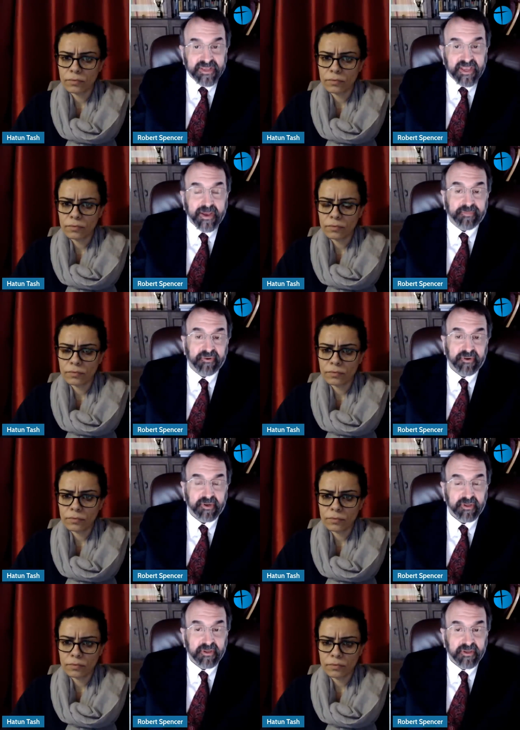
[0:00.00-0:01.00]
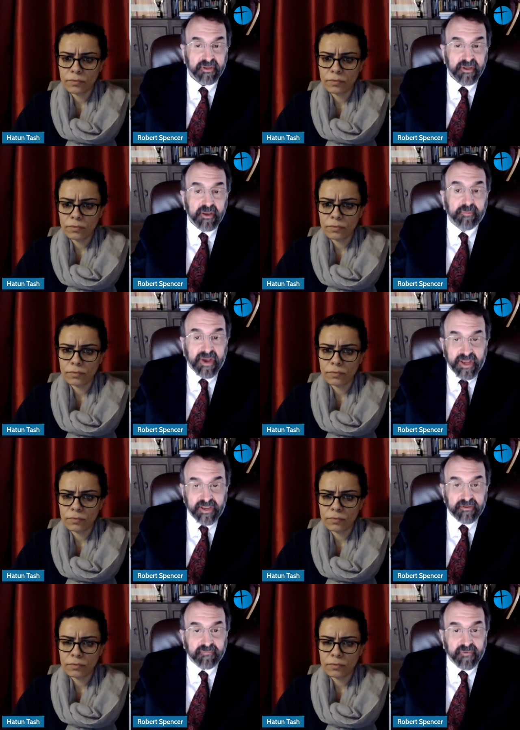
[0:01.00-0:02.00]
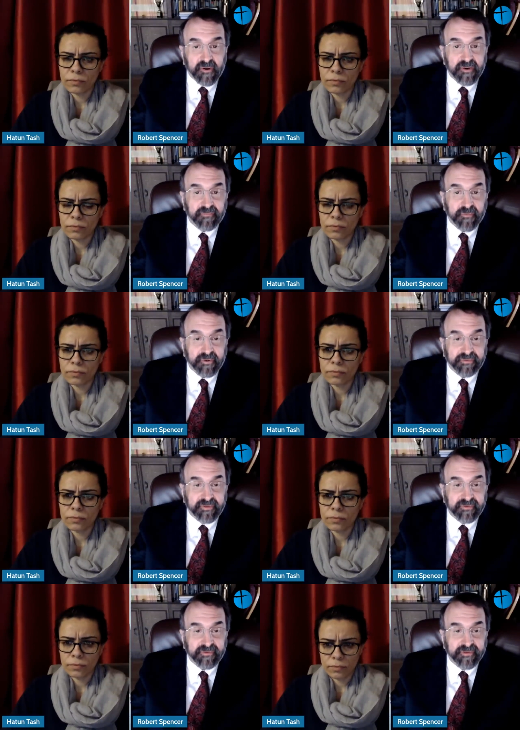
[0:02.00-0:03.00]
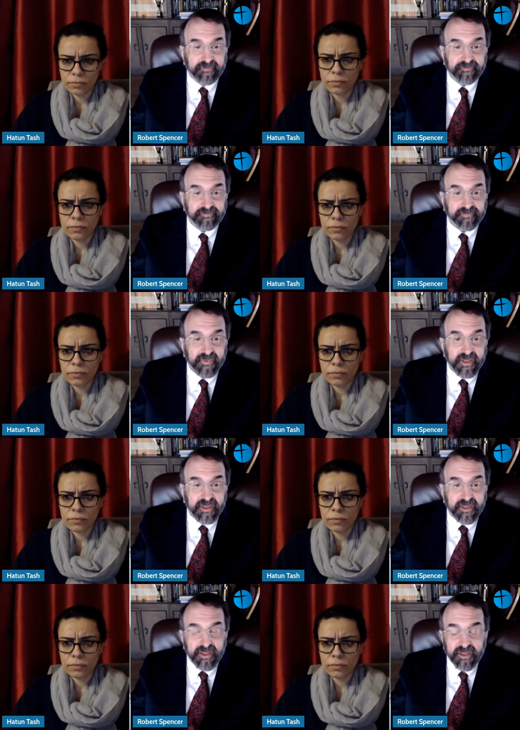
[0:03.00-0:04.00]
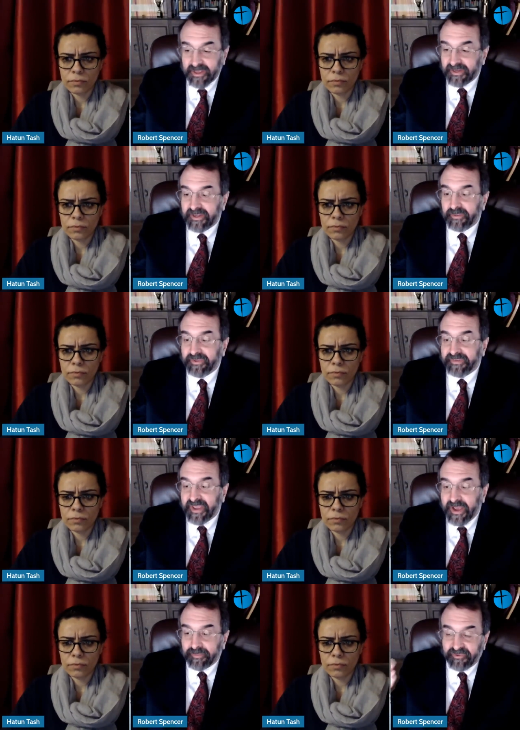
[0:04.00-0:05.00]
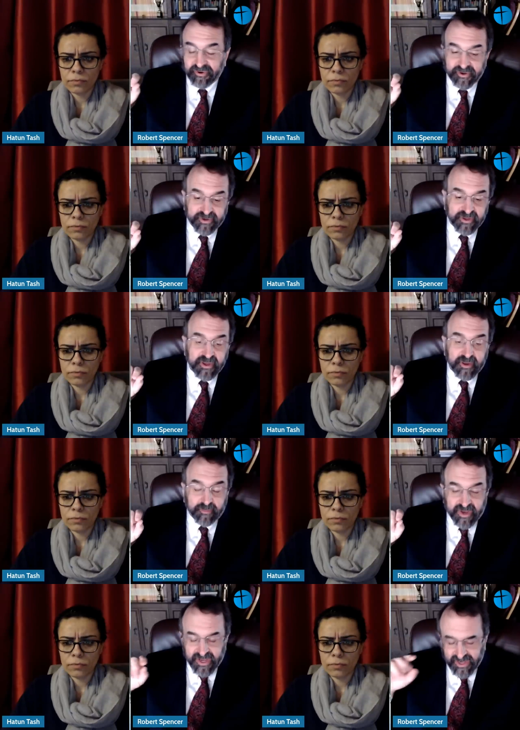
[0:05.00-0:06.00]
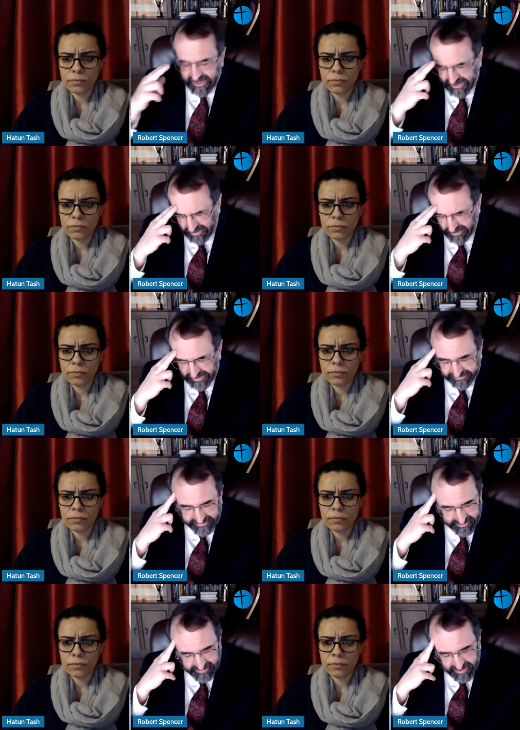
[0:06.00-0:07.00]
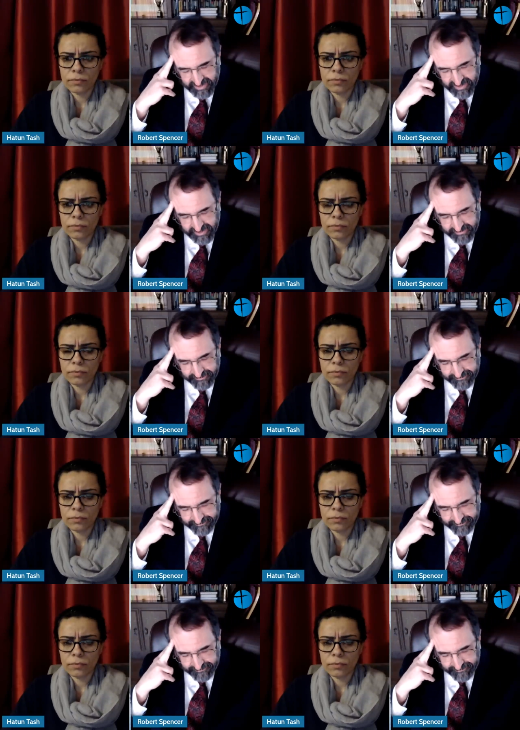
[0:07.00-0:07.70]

Speaker 1: captured by foreign forces. And he was captured by, who was it? Um,